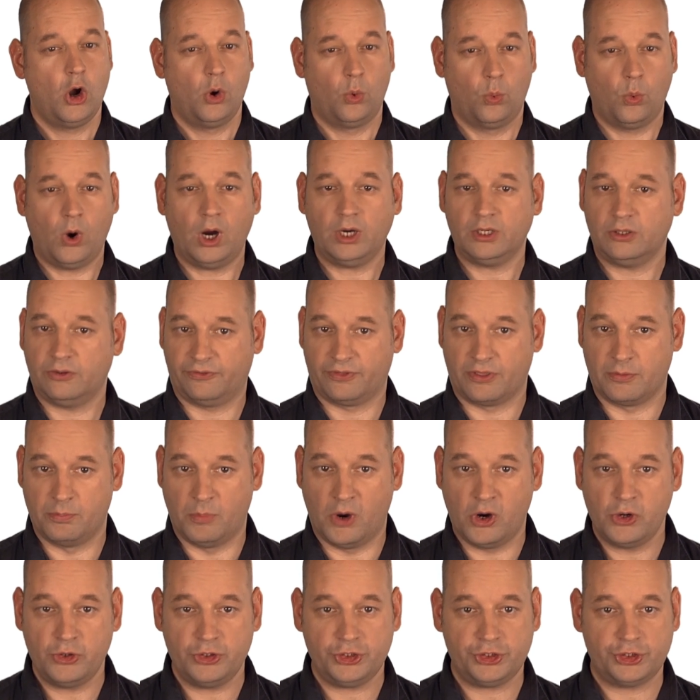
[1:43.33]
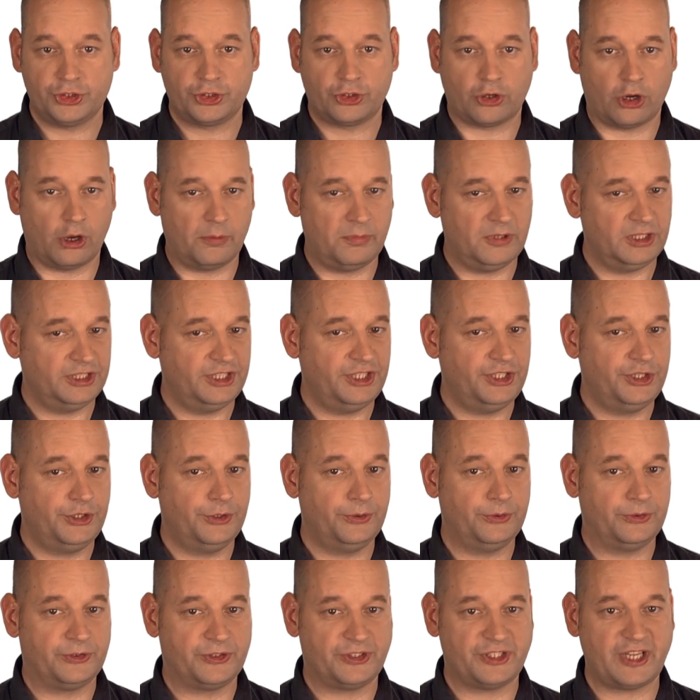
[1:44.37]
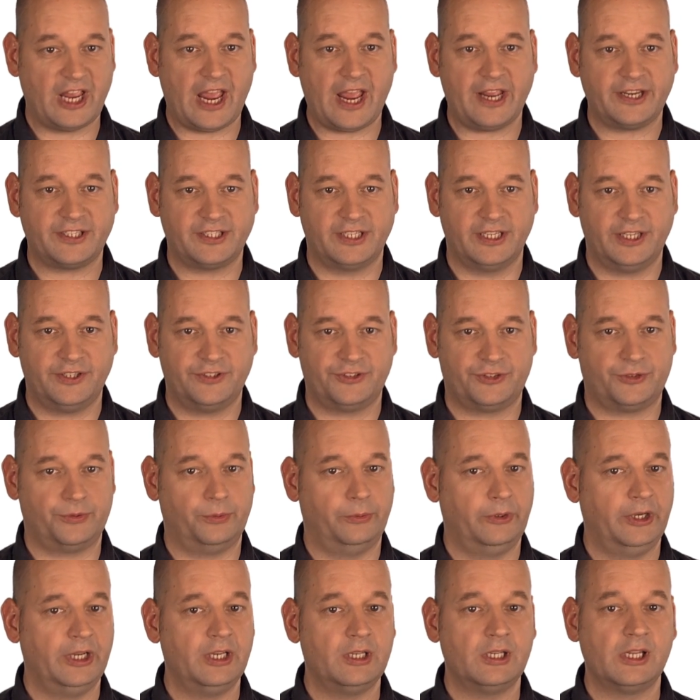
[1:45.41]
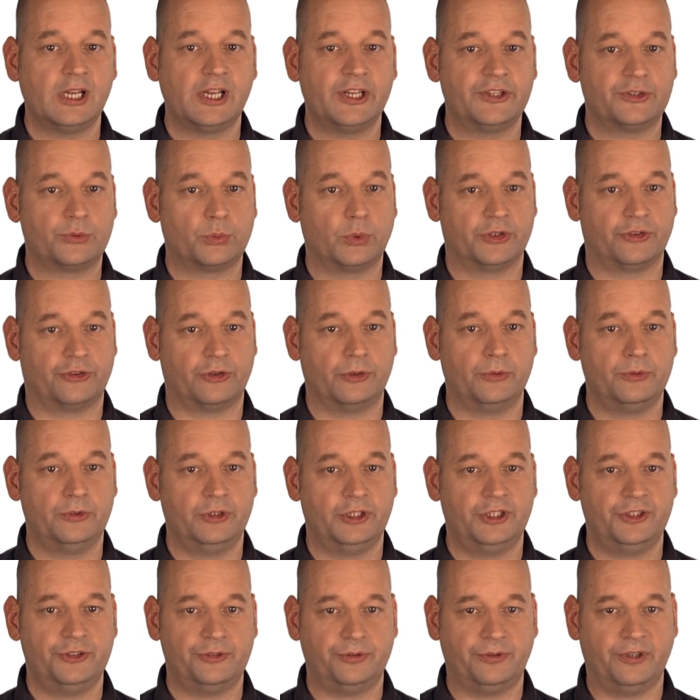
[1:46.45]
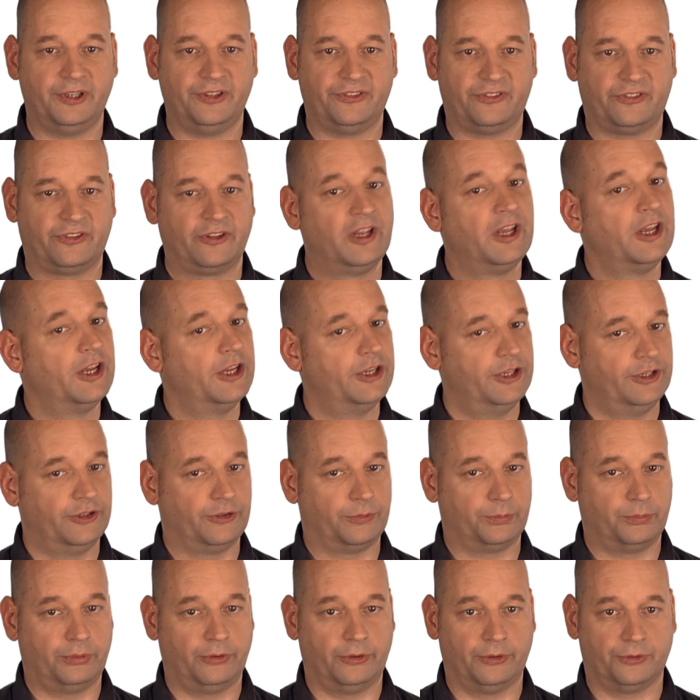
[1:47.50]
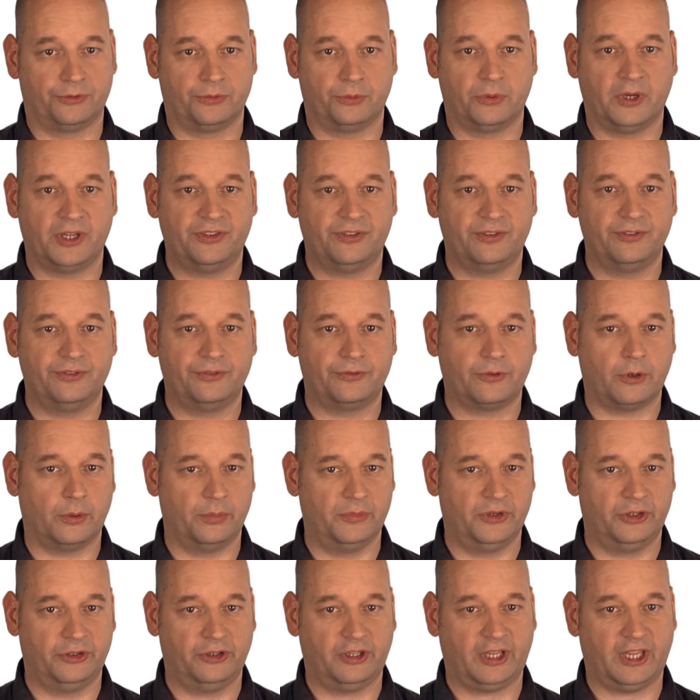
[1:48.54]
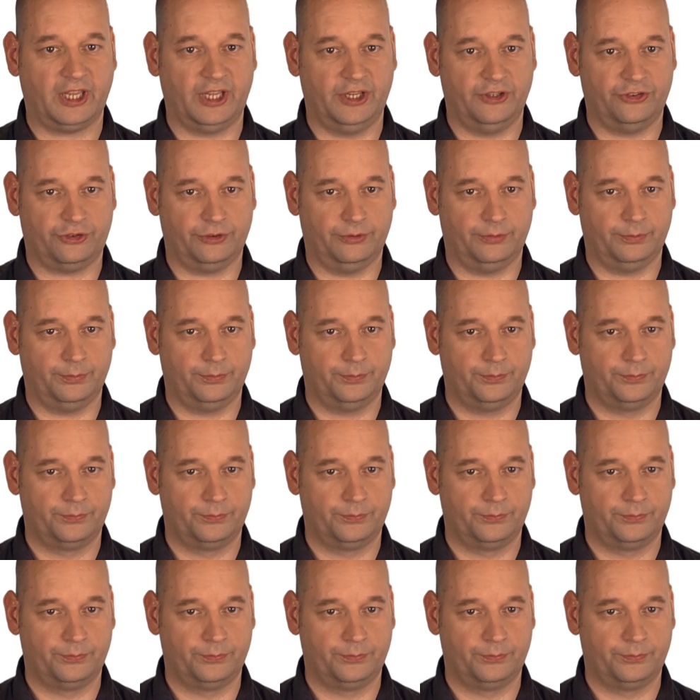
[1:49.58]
One of the most commonly used tactics to realize one's own interests is persuasive communication.